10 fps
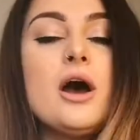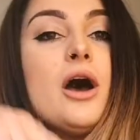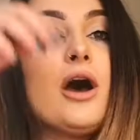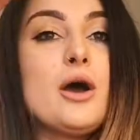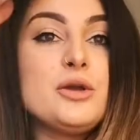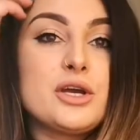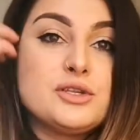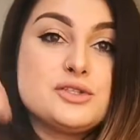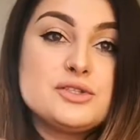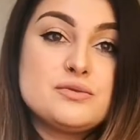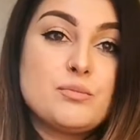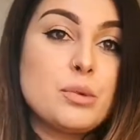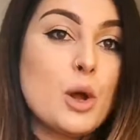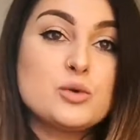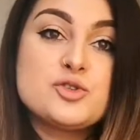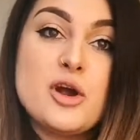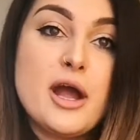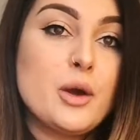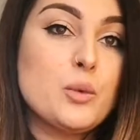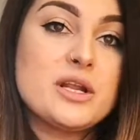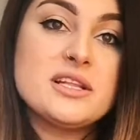uh, you can blow dry or